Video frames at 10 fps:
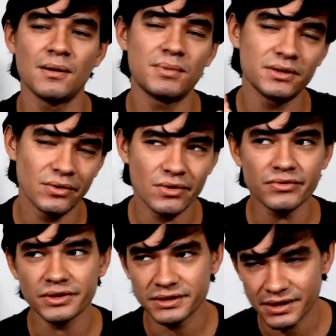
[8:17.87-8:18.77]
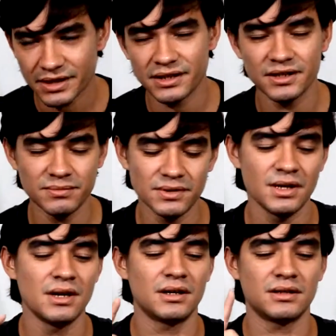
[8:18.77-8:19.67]
But over time,
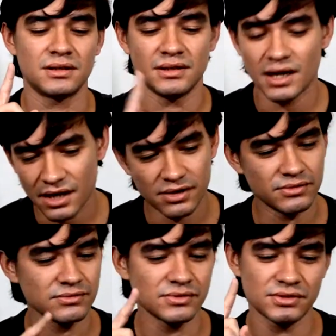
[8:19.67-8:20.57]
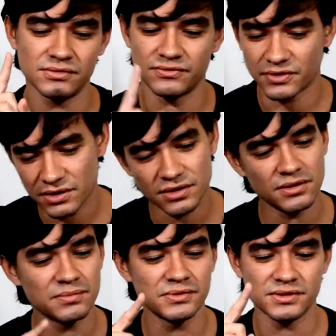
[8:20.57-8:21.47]
nouns,
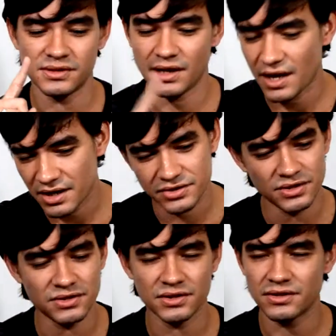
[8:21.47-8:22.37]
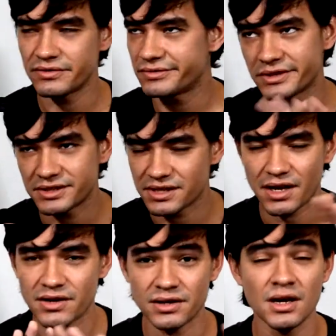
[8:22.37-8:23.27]
verbs, adjectives,
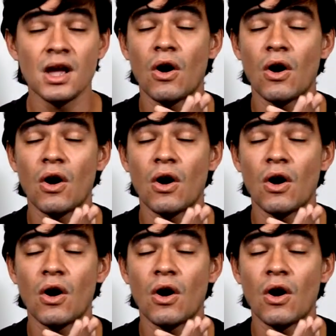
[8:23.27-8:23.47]
etc.,